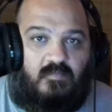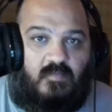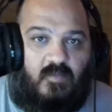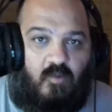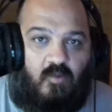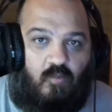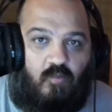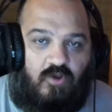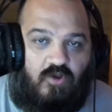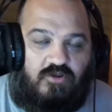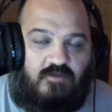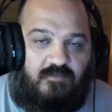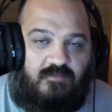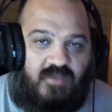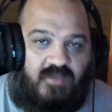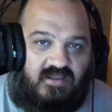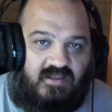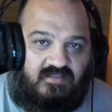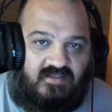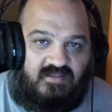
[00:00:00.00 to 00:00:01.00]
Welcome
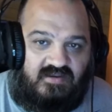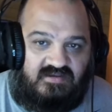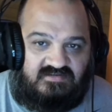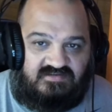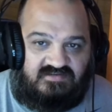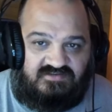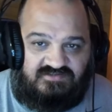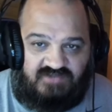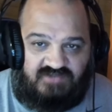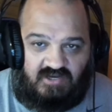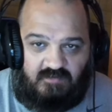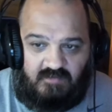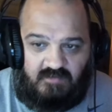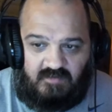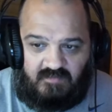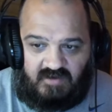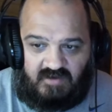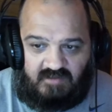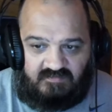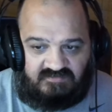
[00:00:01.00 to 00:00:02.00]
back, ladies and gentlemen.
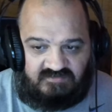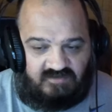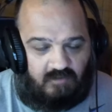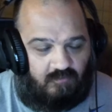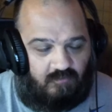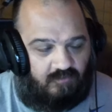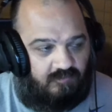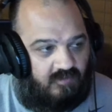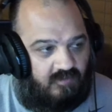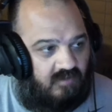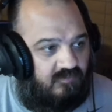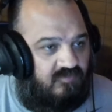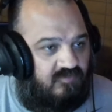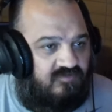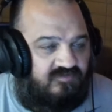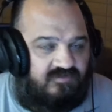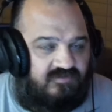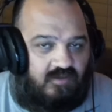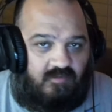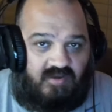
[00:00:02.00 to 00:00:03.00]
My name is Humbled
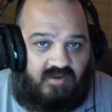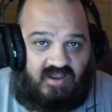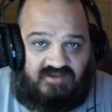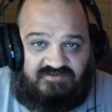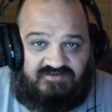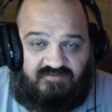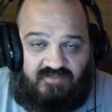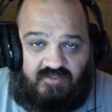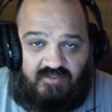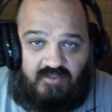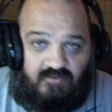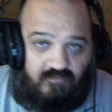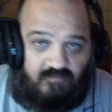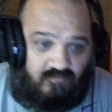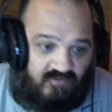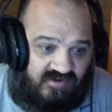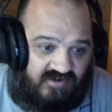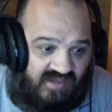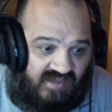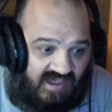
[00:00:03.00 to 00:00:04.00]
Mumbles, coming at you with another
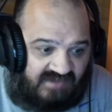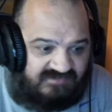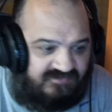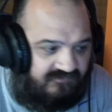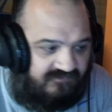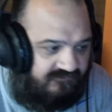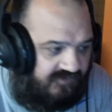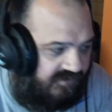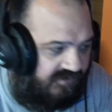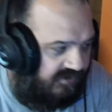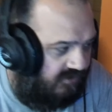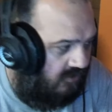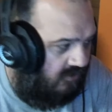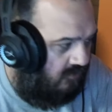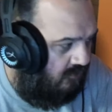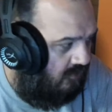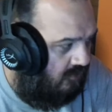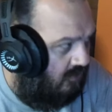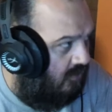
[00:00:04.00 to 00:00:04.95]
reaction video.